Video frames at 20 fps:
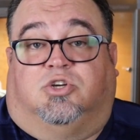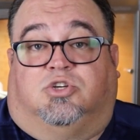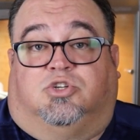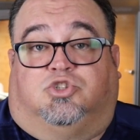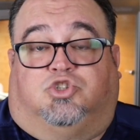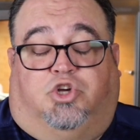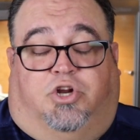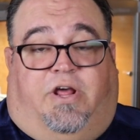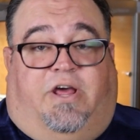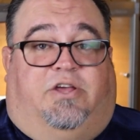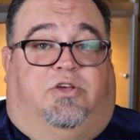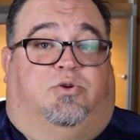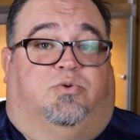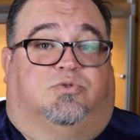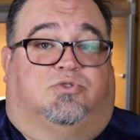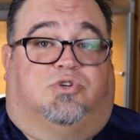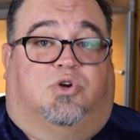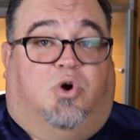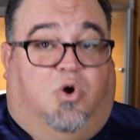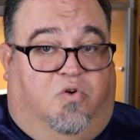Should I
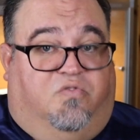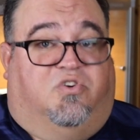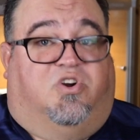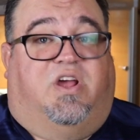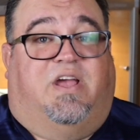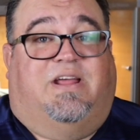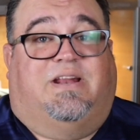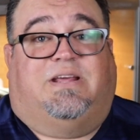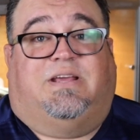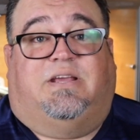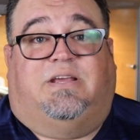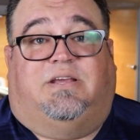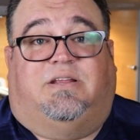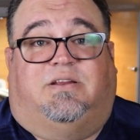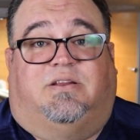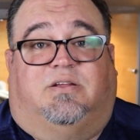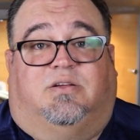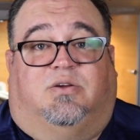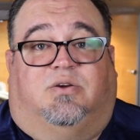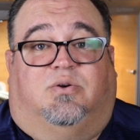use overhead
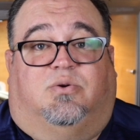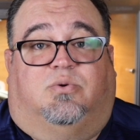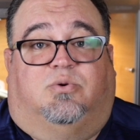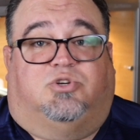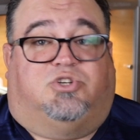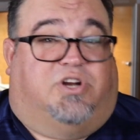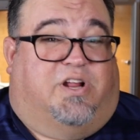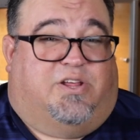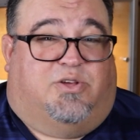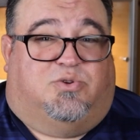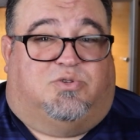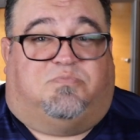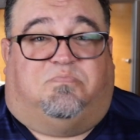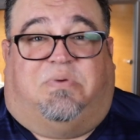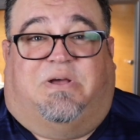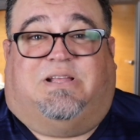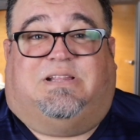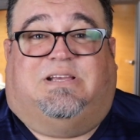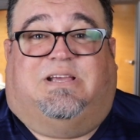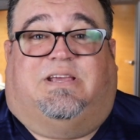heat or should I use
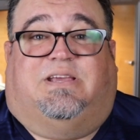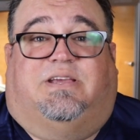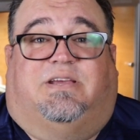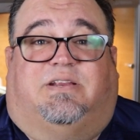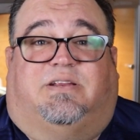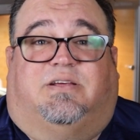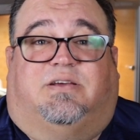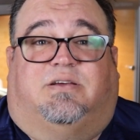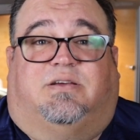belly heat?